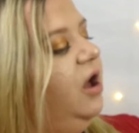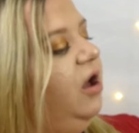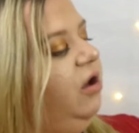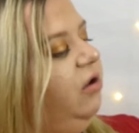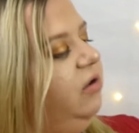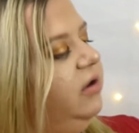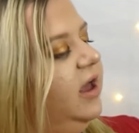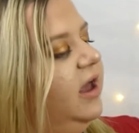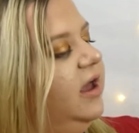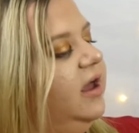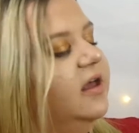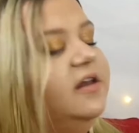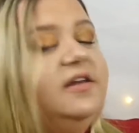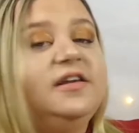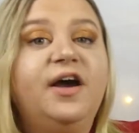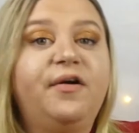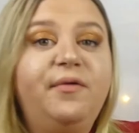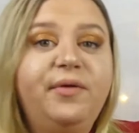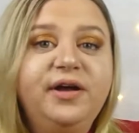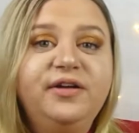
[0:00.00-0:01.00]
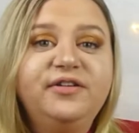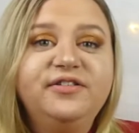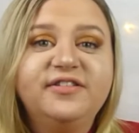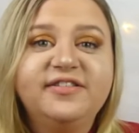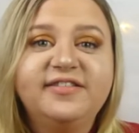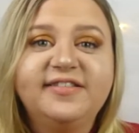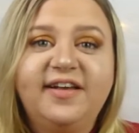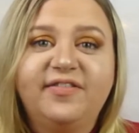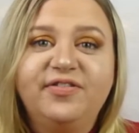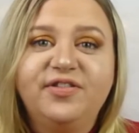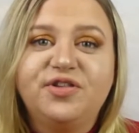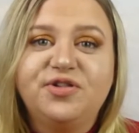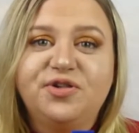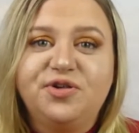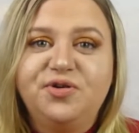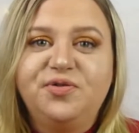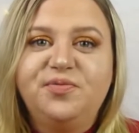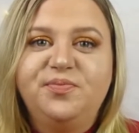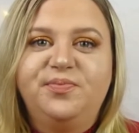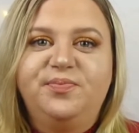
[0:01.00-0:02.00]
Okay, now I understand the
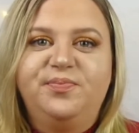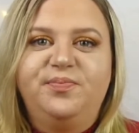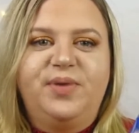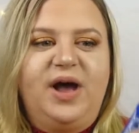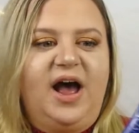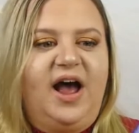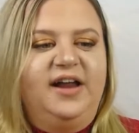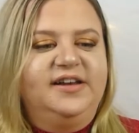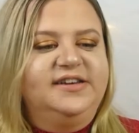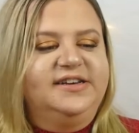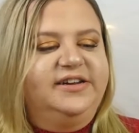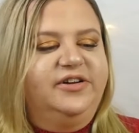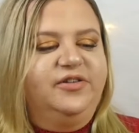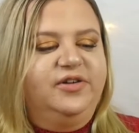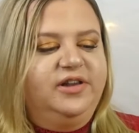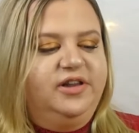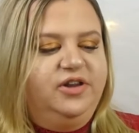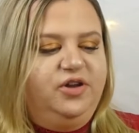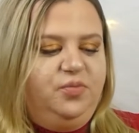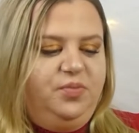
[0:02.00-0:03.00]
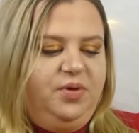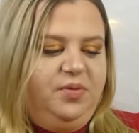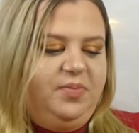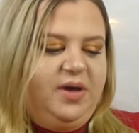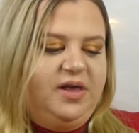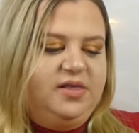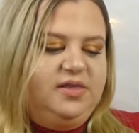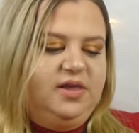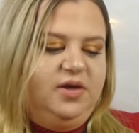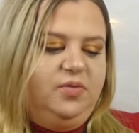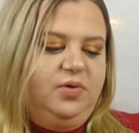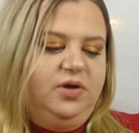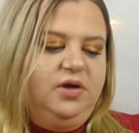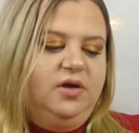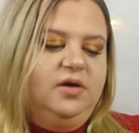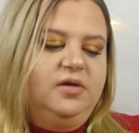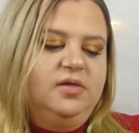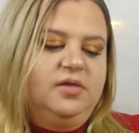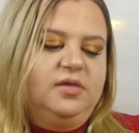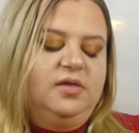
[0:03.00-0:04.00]
tube idea a little bit better
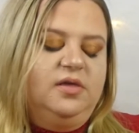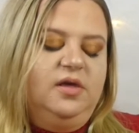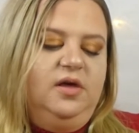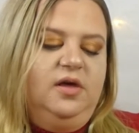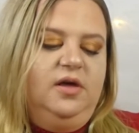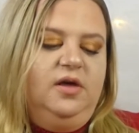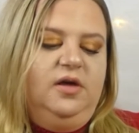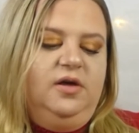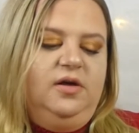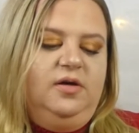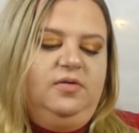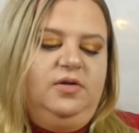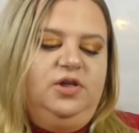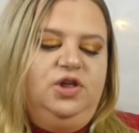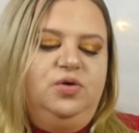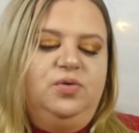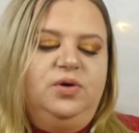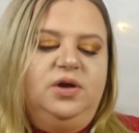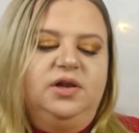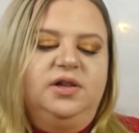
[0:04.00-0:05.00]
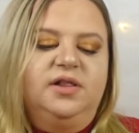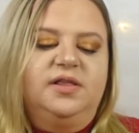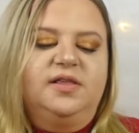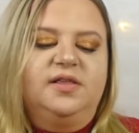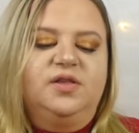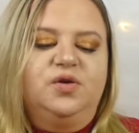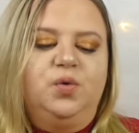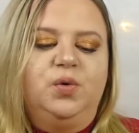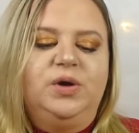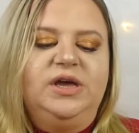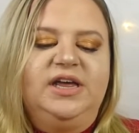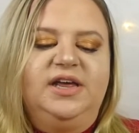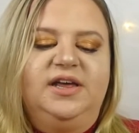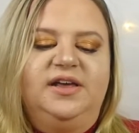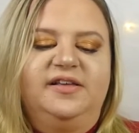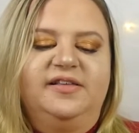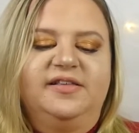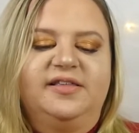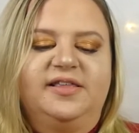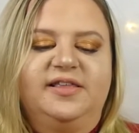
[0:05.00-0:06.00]
because you can
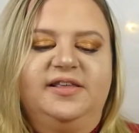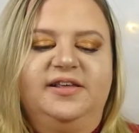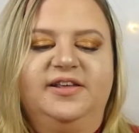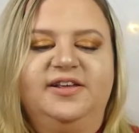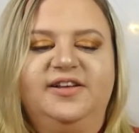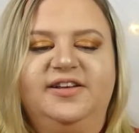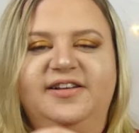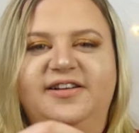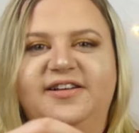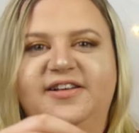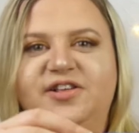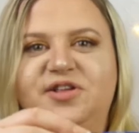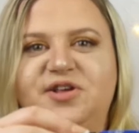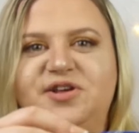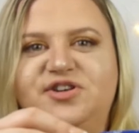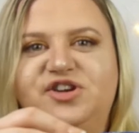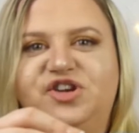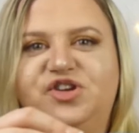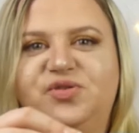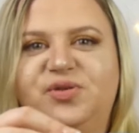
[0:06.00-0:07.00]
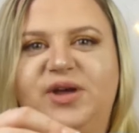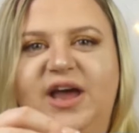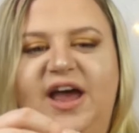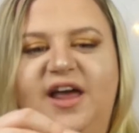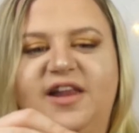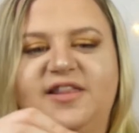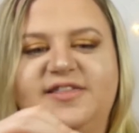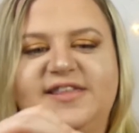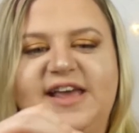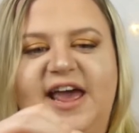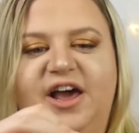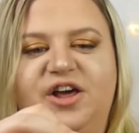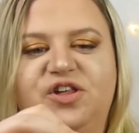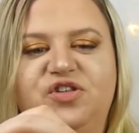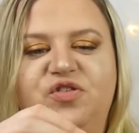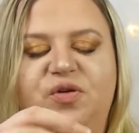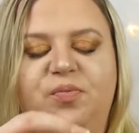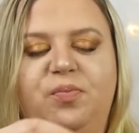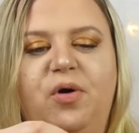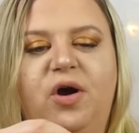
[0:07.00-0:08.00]
squeeze to get
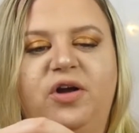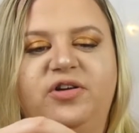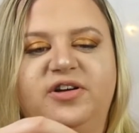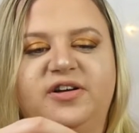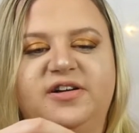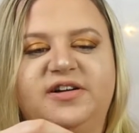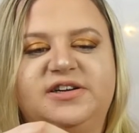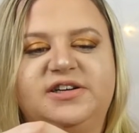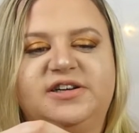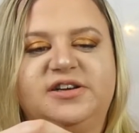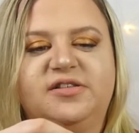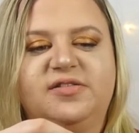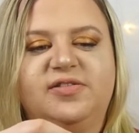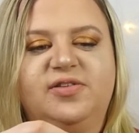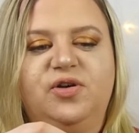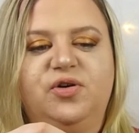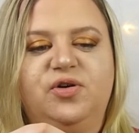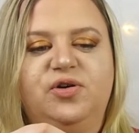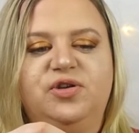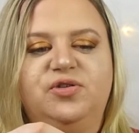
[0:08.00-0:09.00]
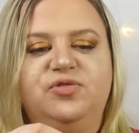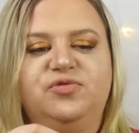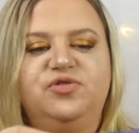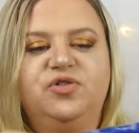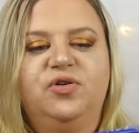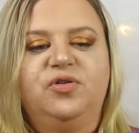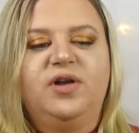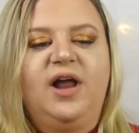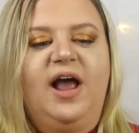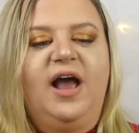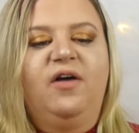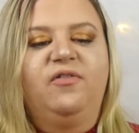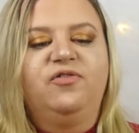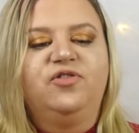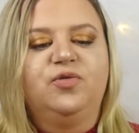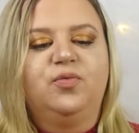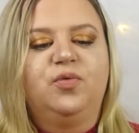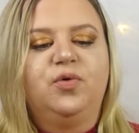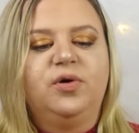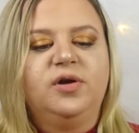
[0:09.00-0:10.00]
extra product, so you don't have
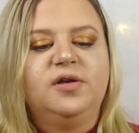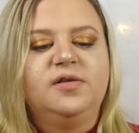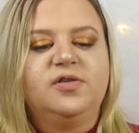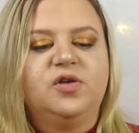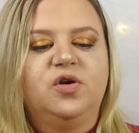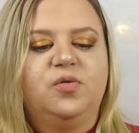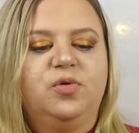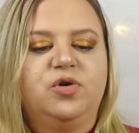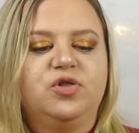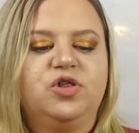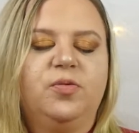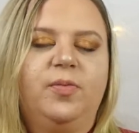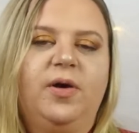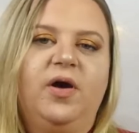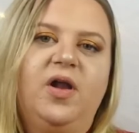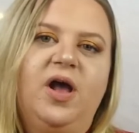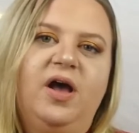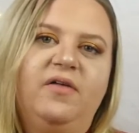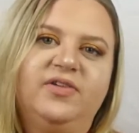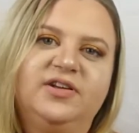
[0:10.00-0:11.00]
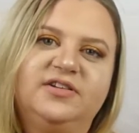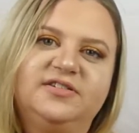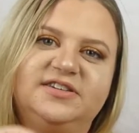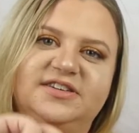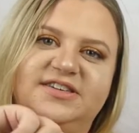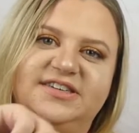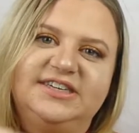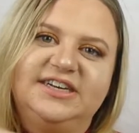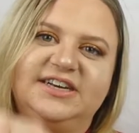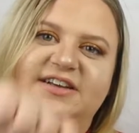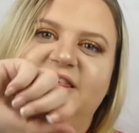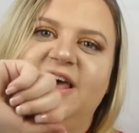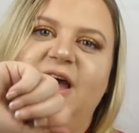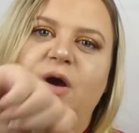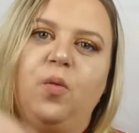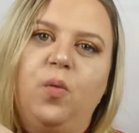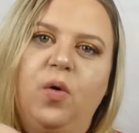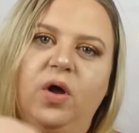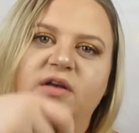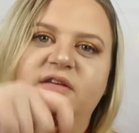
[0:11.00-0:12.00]
to worry so much about having to dig
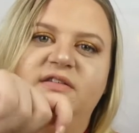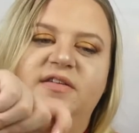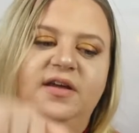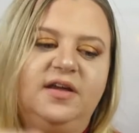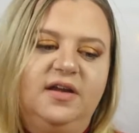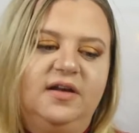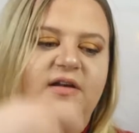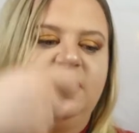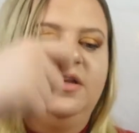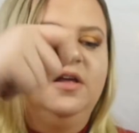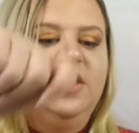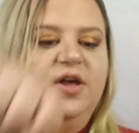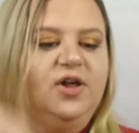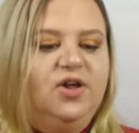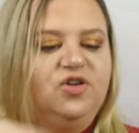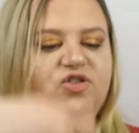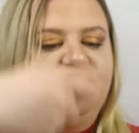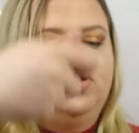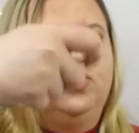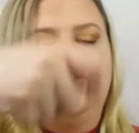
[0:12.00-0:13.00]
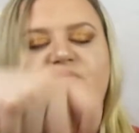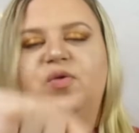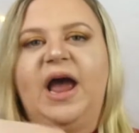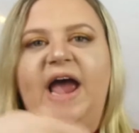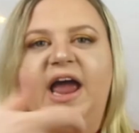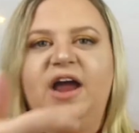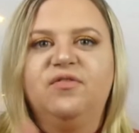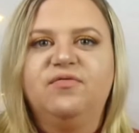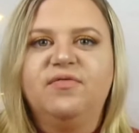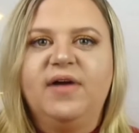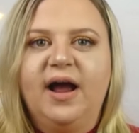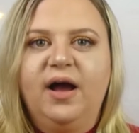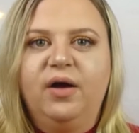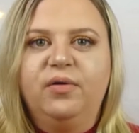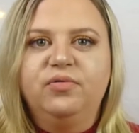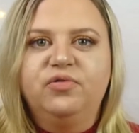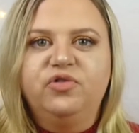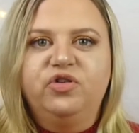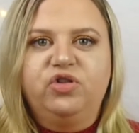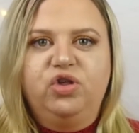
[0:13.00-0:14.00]
that wand in to a
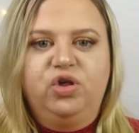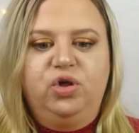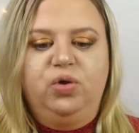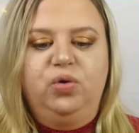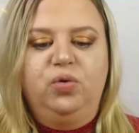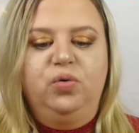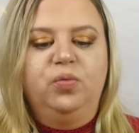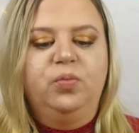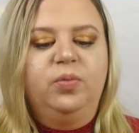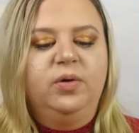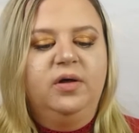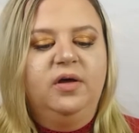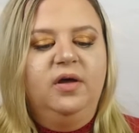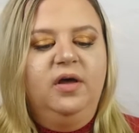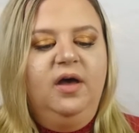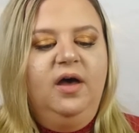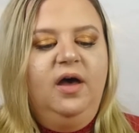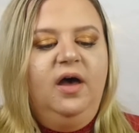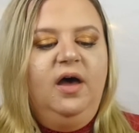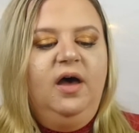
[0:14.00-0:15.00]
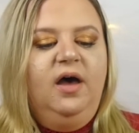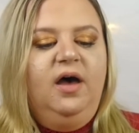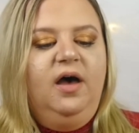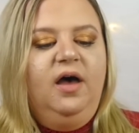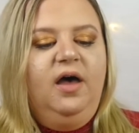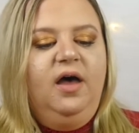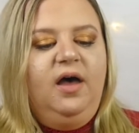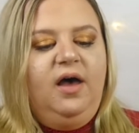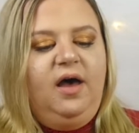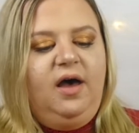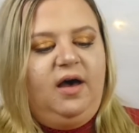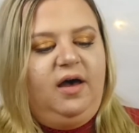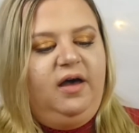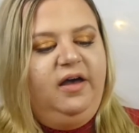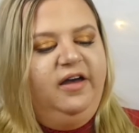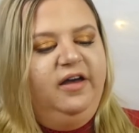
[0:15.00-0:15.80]
round tube. Huh.